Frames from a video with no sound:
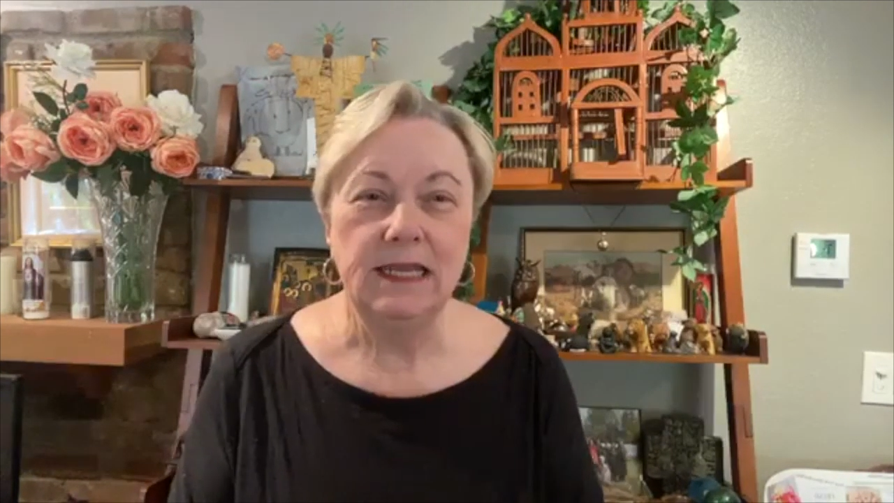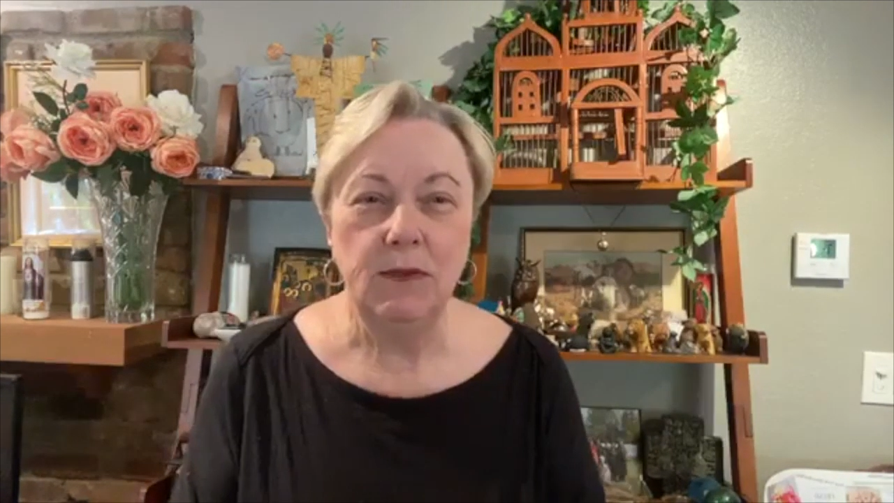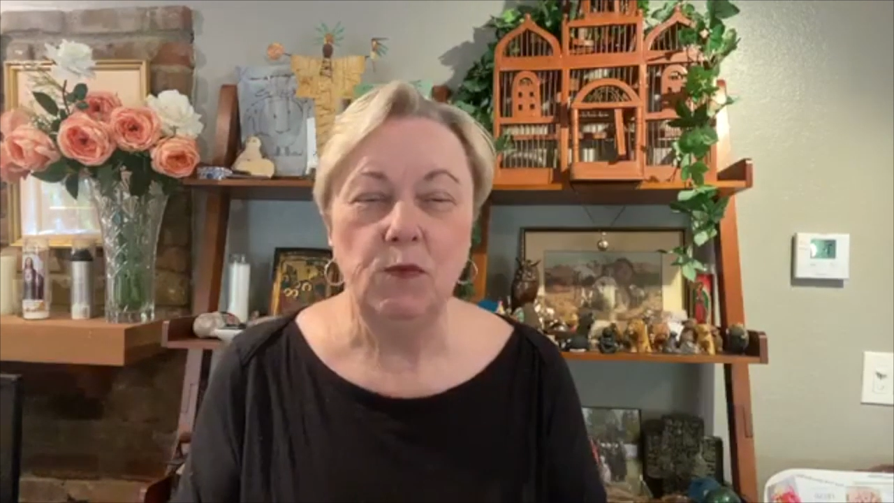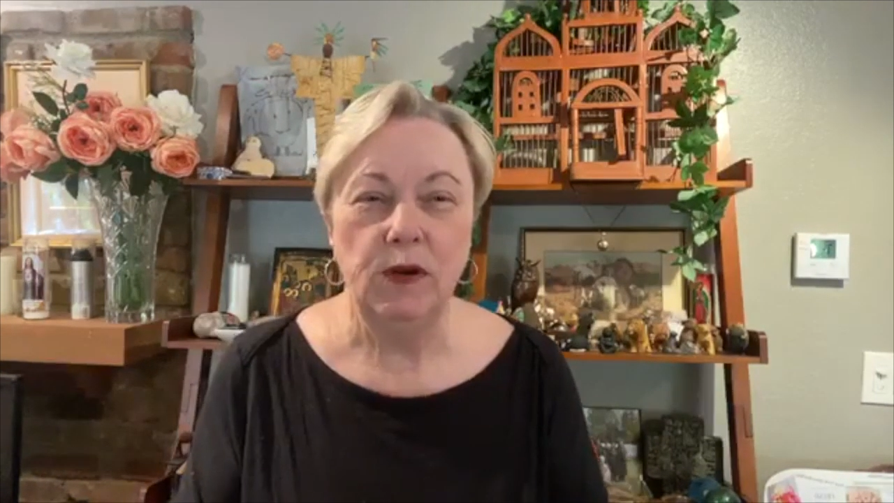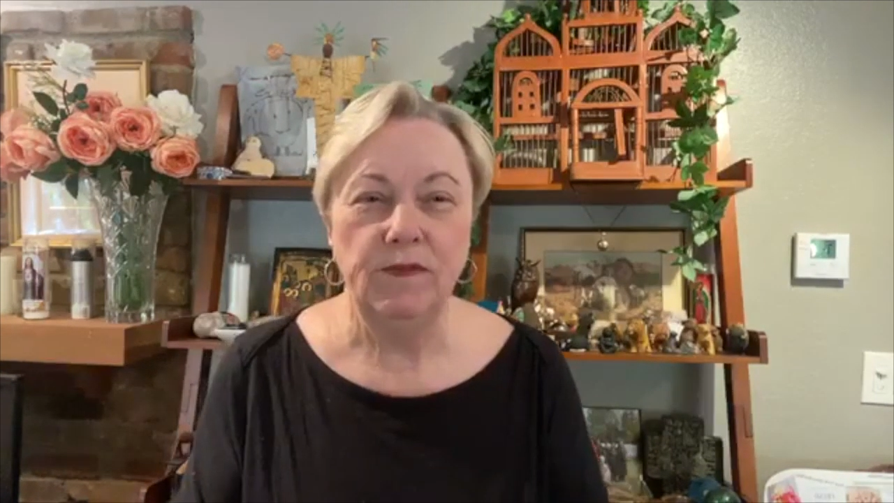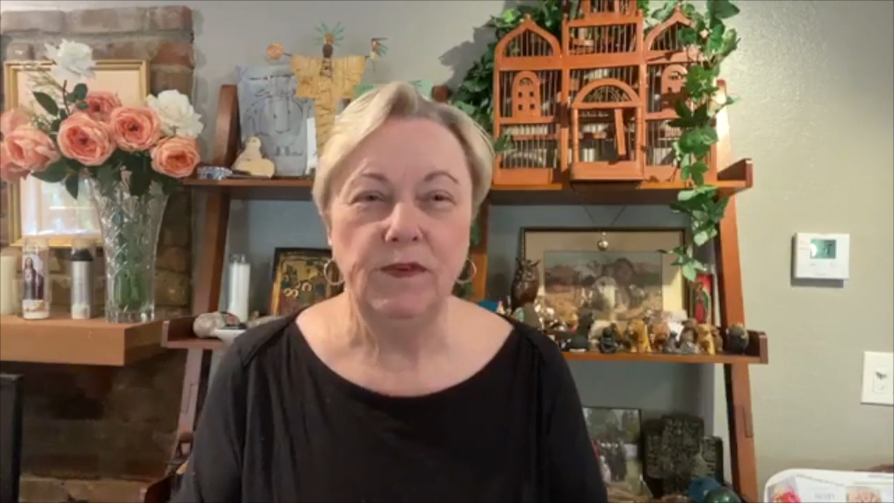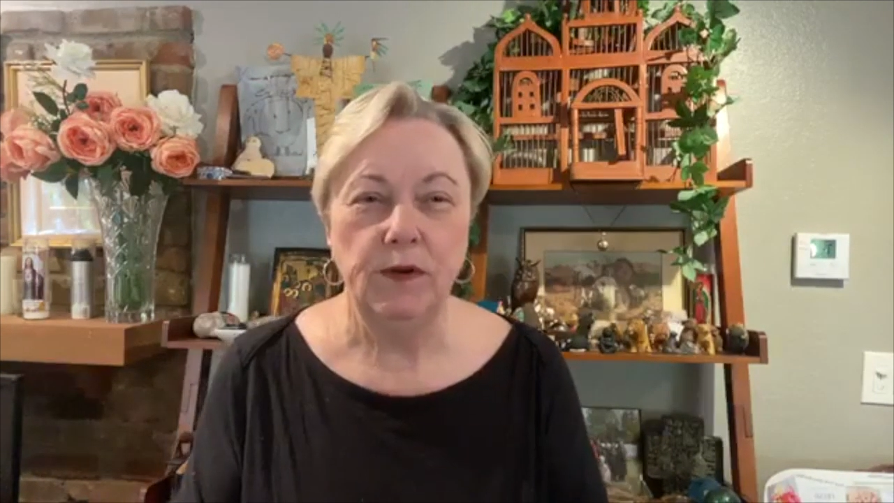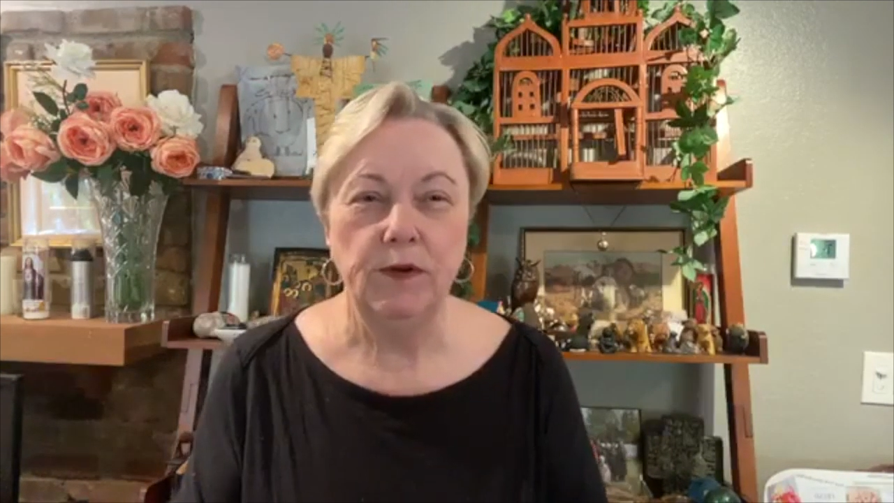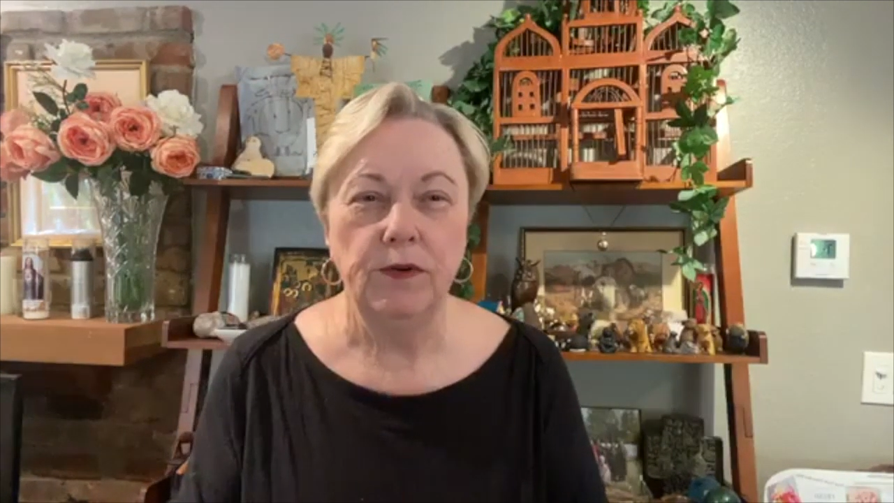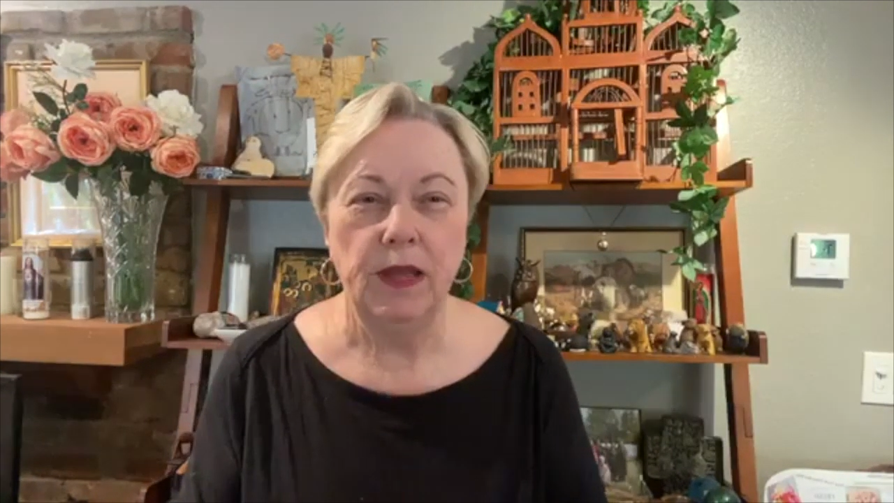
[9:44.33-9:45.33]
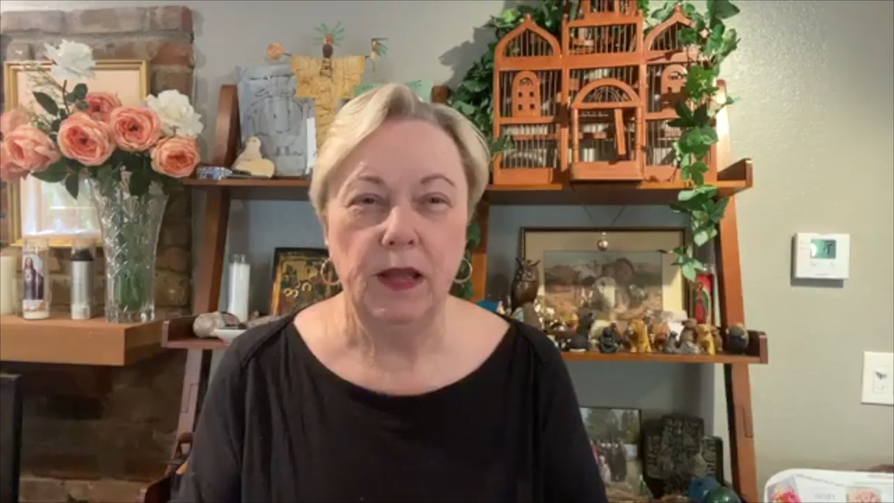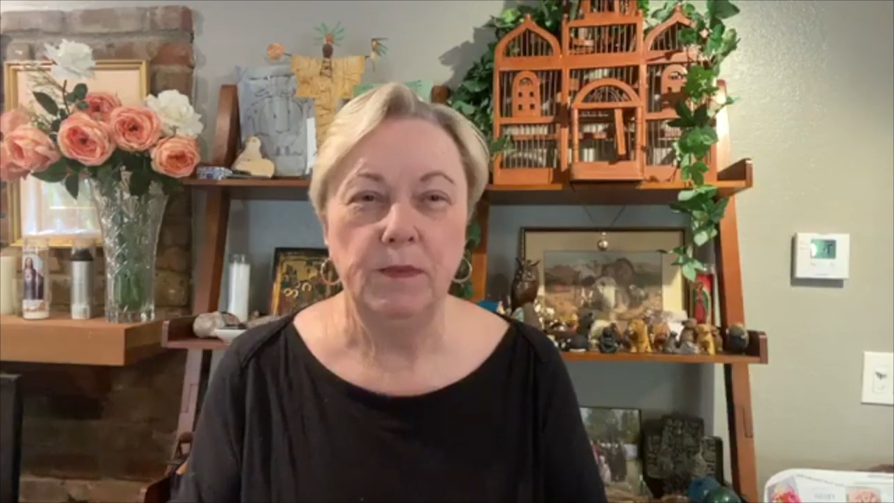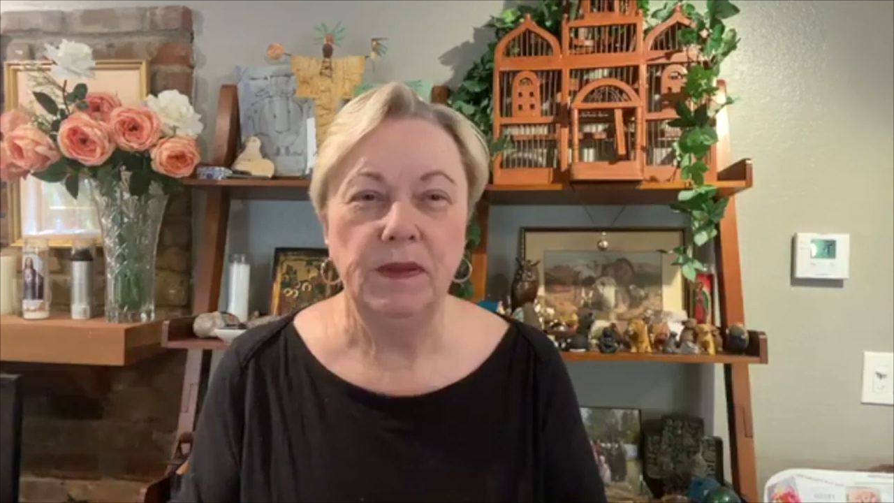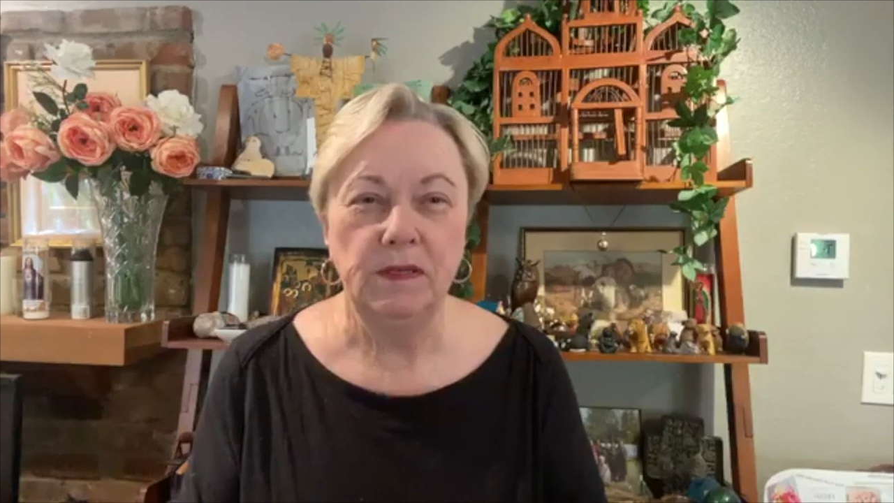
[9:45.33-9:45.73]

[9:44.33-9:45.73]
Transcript: I'm one of your helping